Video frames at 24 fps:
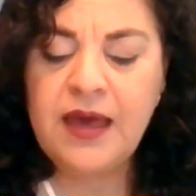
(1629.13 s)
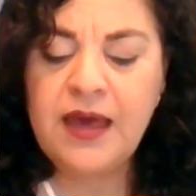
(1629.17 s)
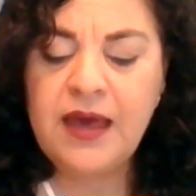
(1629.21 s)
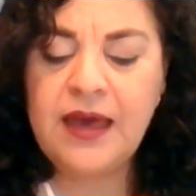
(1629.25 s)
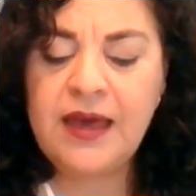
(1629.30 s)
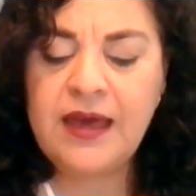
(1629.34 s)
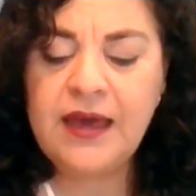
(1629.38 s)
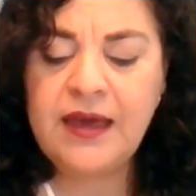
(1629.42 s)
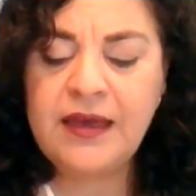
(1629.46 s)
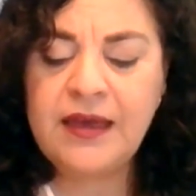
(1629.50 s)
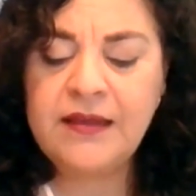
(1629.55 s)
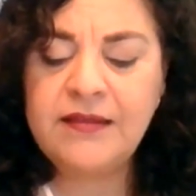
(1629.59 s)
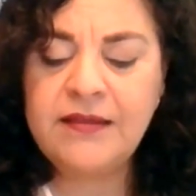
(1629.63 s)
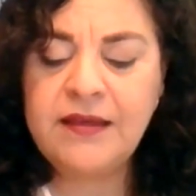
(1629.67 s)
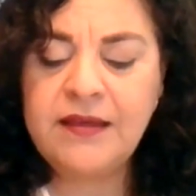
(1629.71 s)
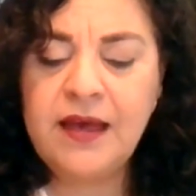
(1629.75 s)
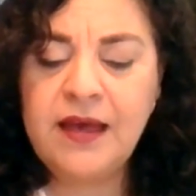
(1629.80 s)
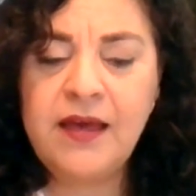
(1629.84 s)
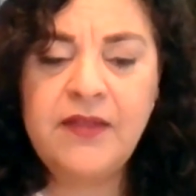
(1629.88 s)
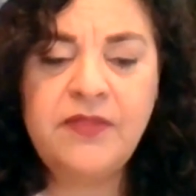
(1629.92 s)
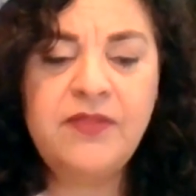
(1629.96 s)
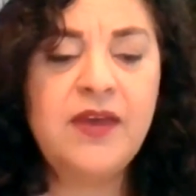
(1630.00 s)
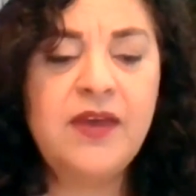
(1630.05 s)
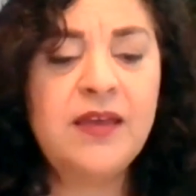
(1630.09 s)
And
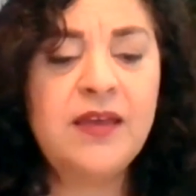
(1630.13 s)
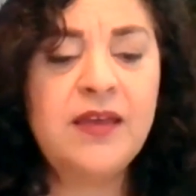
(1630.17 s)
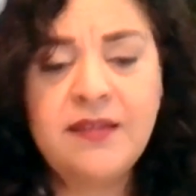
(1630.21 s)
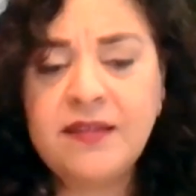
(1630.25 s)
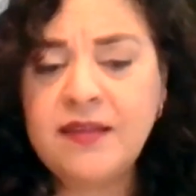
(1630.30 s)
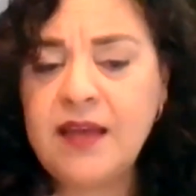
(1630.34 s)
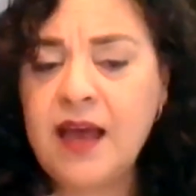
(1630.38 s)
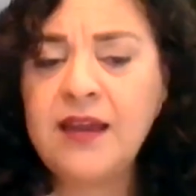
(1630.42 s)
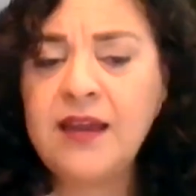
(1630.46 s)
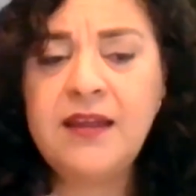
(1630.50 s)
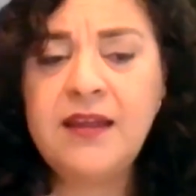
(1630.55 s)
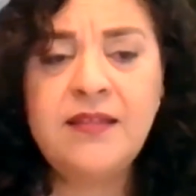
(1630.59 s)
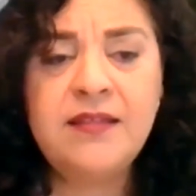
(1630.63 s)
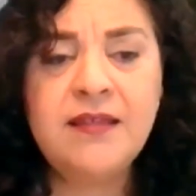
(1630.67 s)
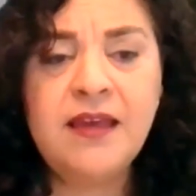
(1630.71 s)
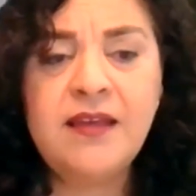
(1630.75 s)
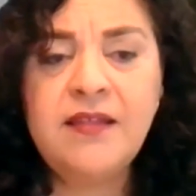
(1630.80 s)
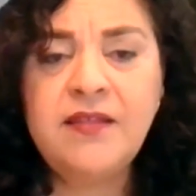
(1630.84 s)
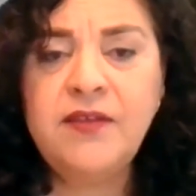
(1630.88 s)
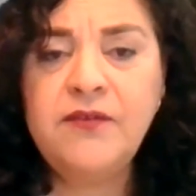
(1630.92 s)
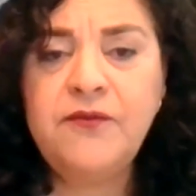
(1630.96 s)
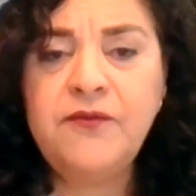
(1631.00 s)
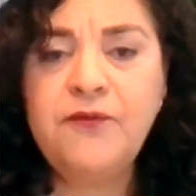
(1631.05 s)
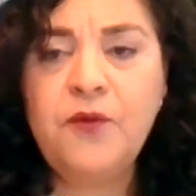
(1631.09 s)
they sign and
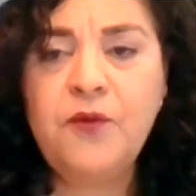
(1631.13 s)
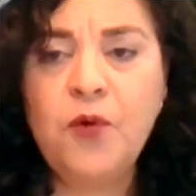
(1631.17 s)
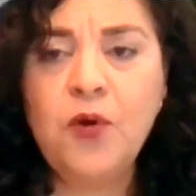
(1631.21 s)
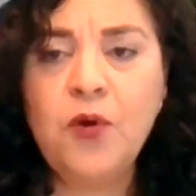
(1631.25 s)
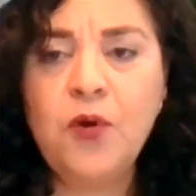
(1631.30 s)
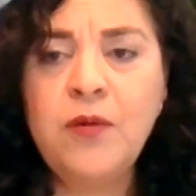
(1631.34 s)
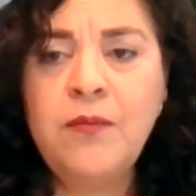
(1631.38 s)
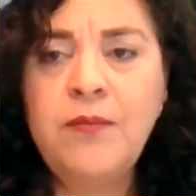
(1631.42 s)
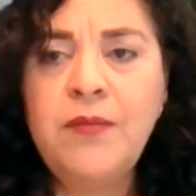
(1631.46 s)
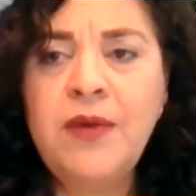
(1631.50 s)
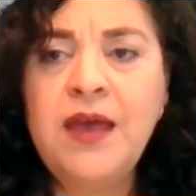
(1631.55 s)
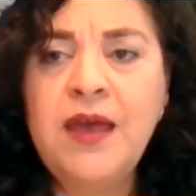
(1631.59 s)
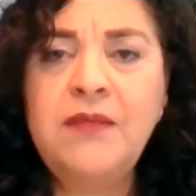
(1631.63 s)
date the form,